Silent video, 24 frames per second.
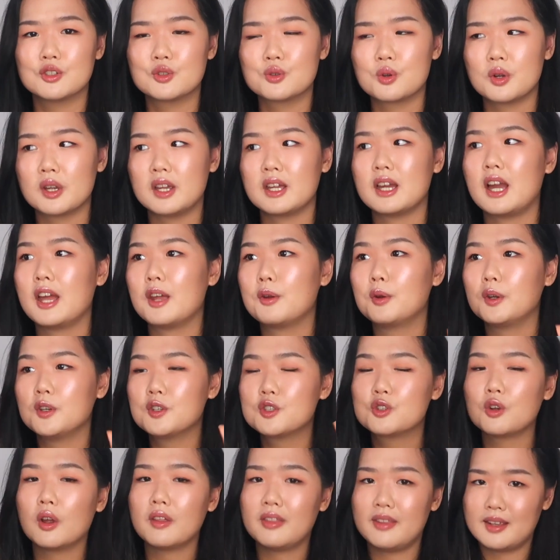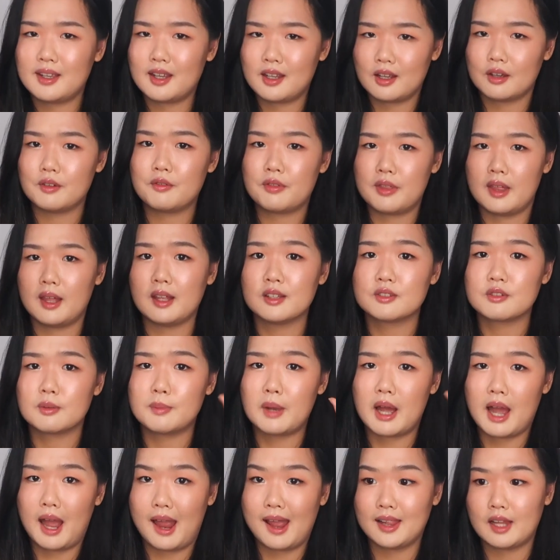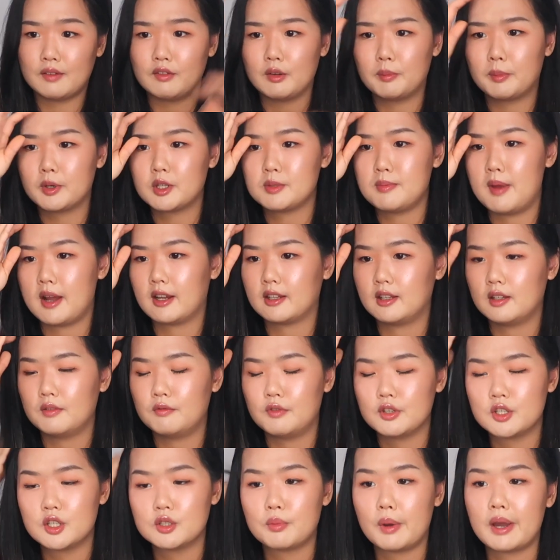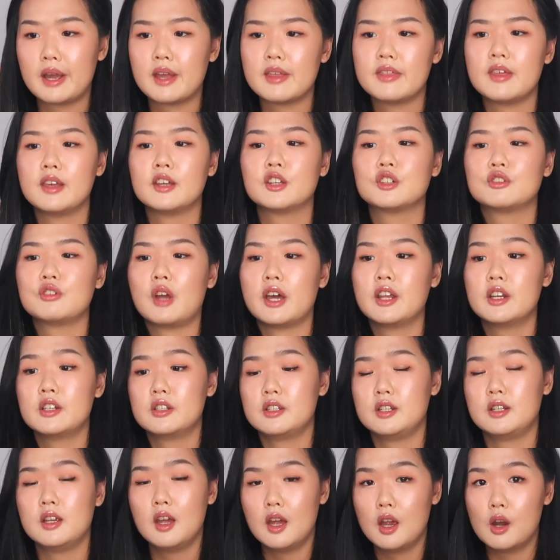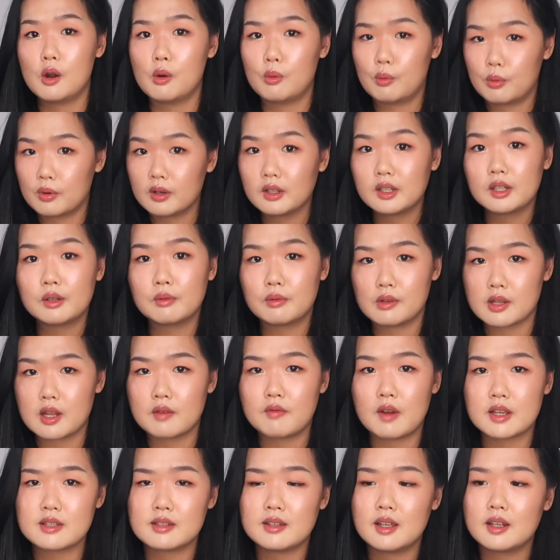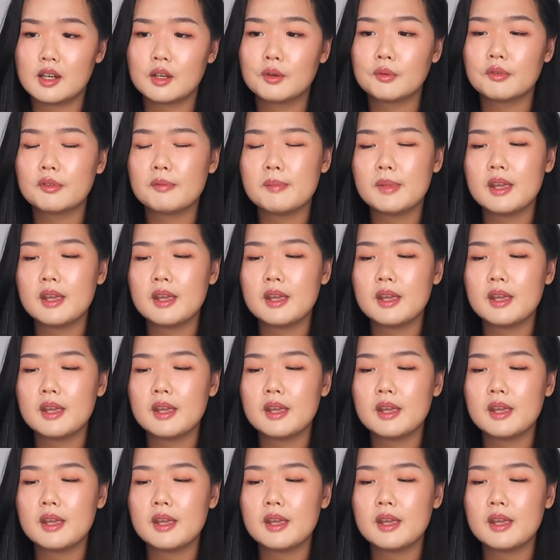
enjoy. I enjoy thinking of things from a high level perspective, which is why I think strategy really resonated with